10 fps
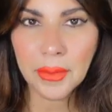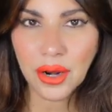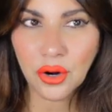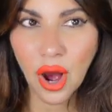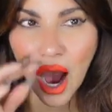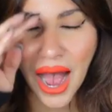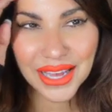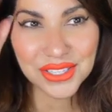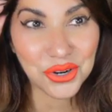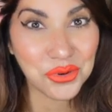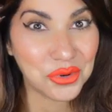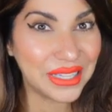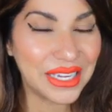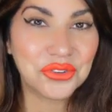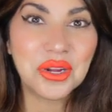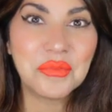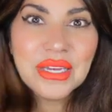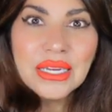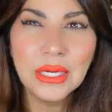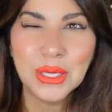about her eyes are really
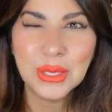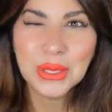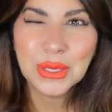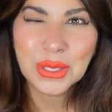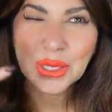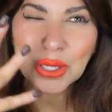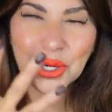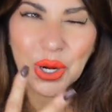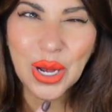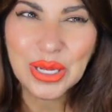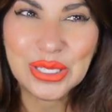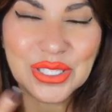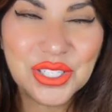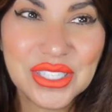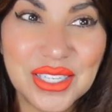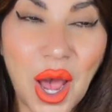creepy. Like her eyes just